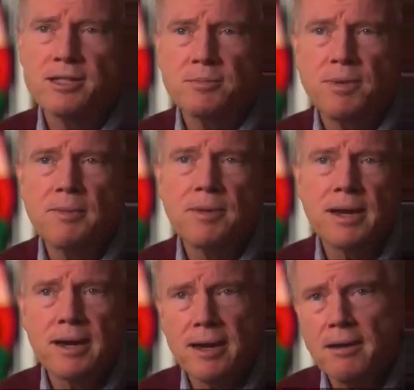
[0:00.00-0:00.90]
We got some people
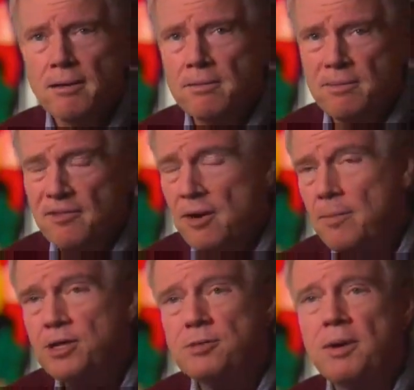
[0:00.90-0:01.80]
that I care
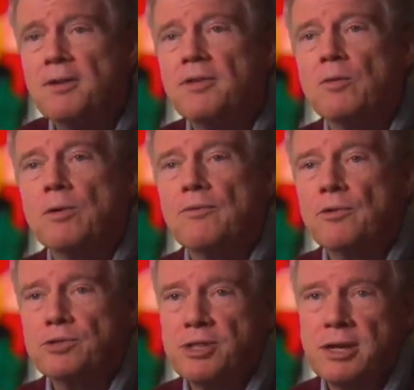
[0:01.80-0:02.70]
very much about that work
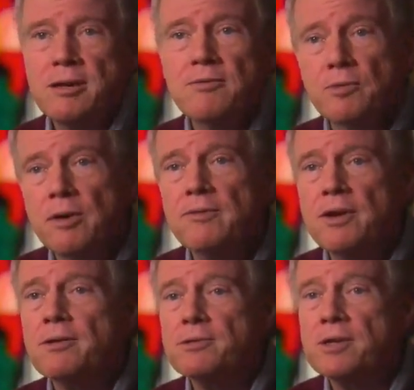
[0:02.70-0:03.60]
for us 10, 12
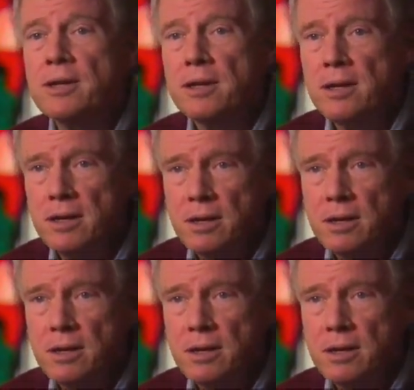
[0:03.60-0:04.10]
years.